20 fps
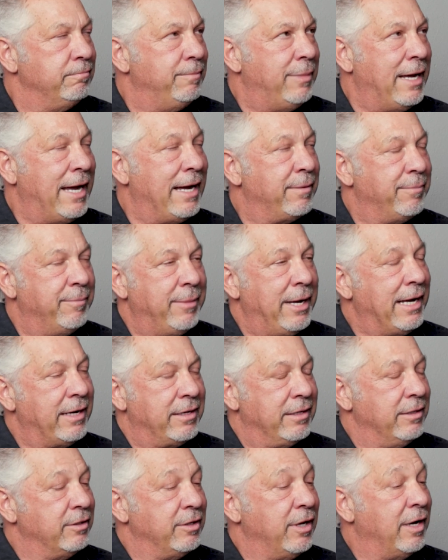
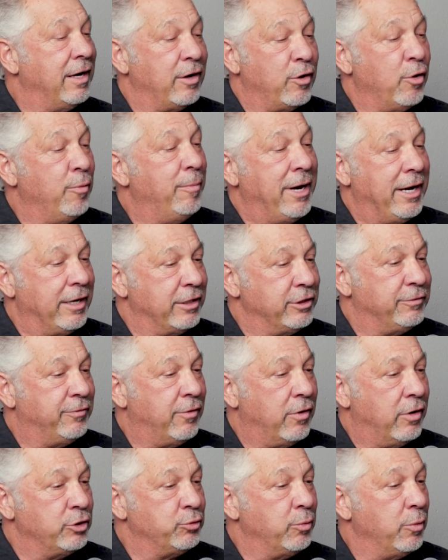back and I go back as
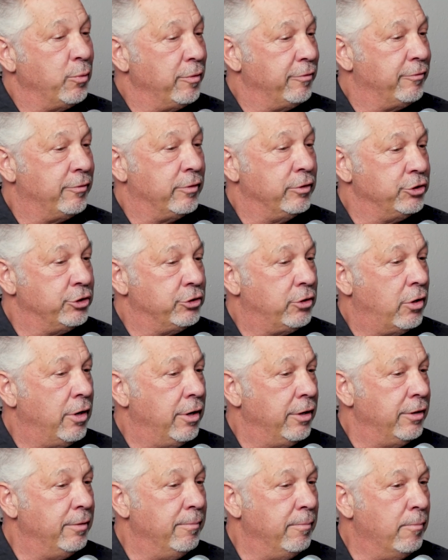far as when we first
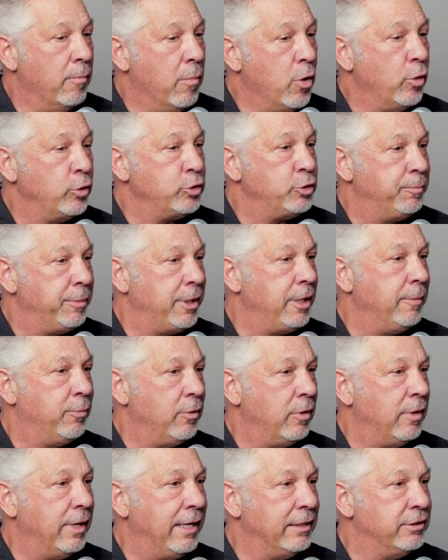started, most
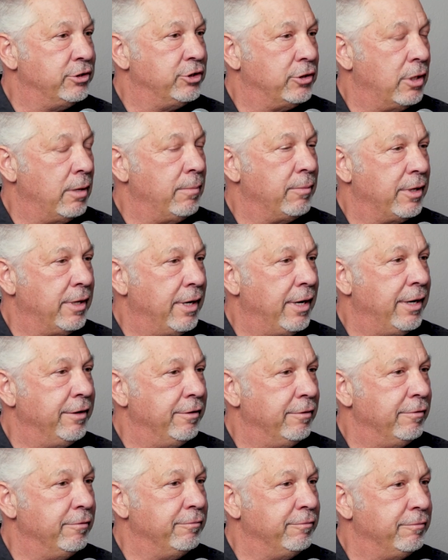people had some
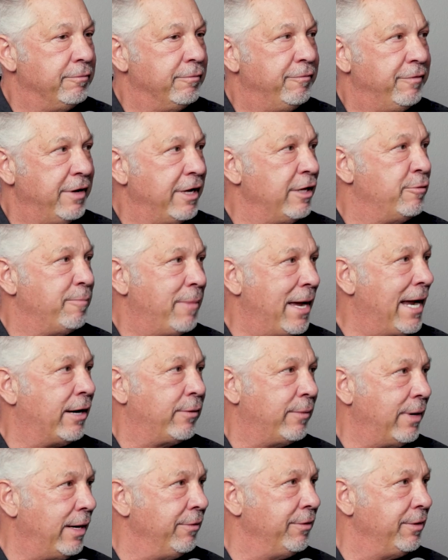kind of faith
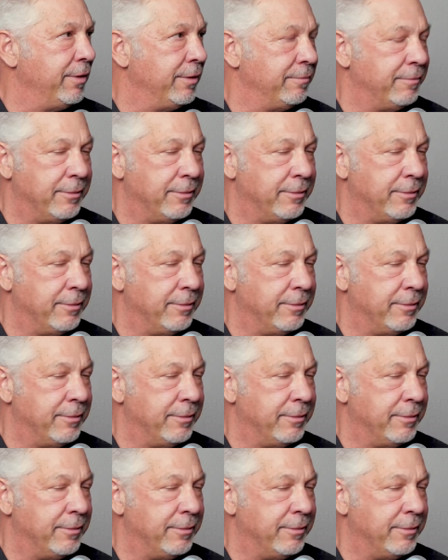background,